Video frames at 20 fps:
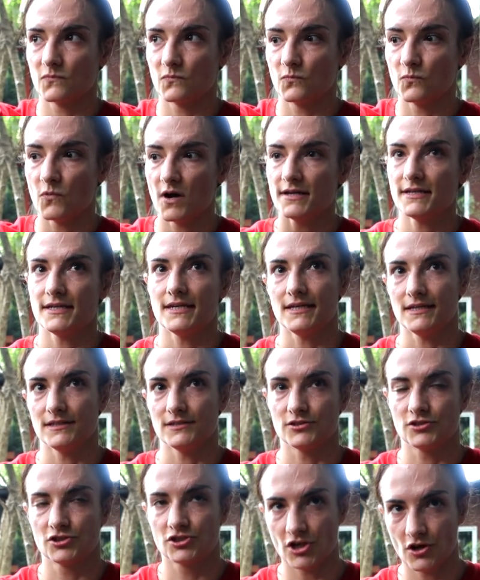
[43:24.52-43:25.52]
What
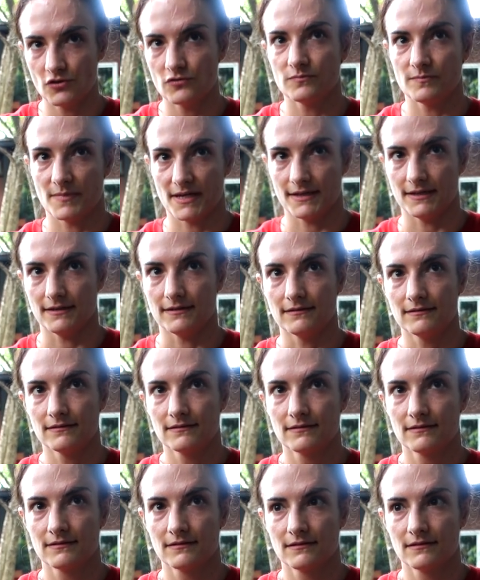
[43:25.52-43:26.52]
he's shown me,
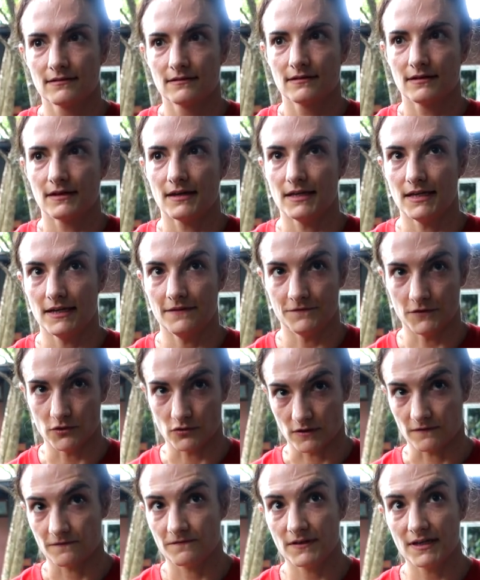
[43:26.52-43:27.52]
if you
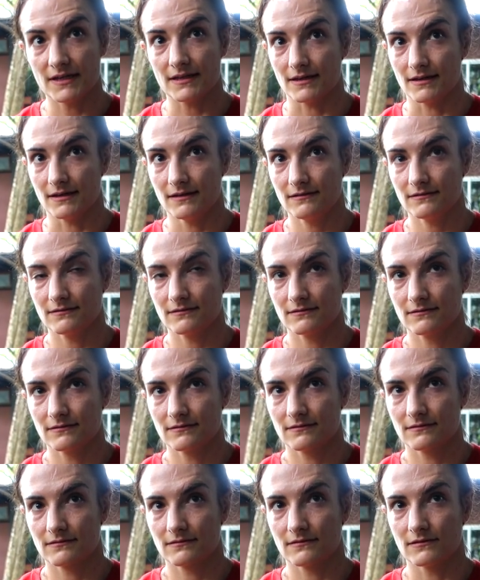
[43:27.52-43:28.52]
can feel it,
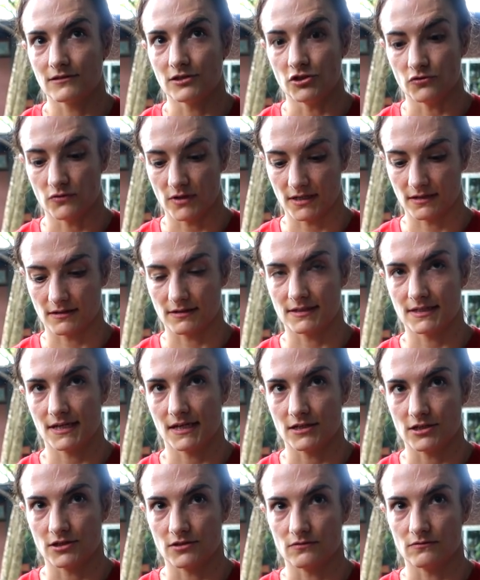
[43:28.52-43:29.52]
you can
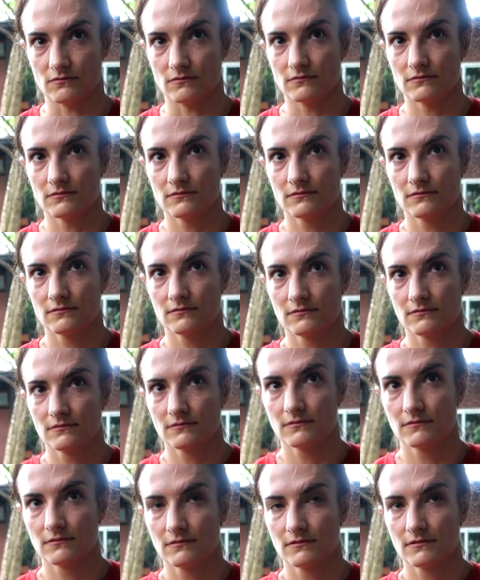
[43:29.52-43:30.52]
continue.
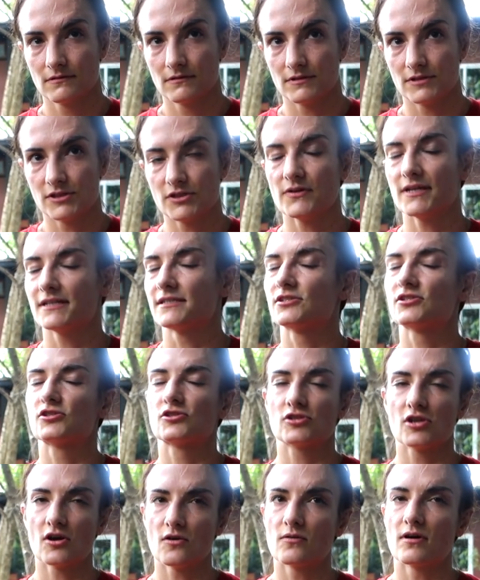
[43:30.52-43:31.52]
Dude, it's
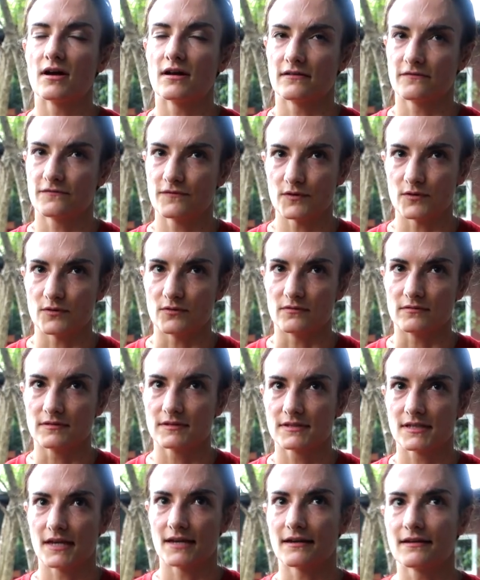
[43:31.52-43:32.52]
so kung fu. It is,
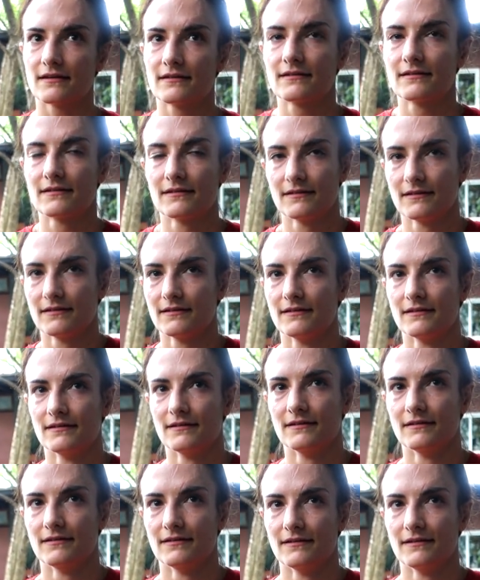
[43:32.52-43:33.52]
it's, like, it's so
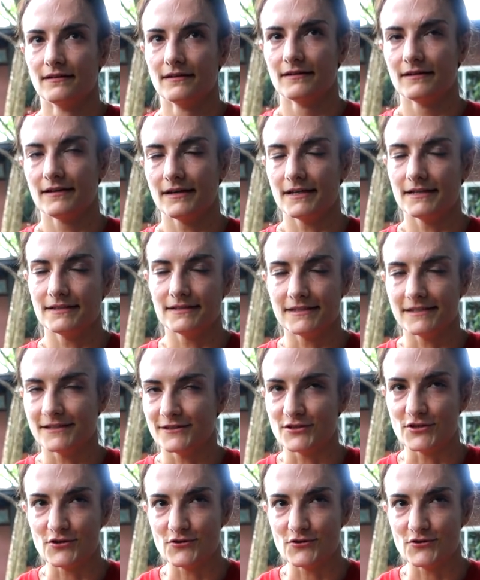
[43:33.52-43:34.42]
weird it's very.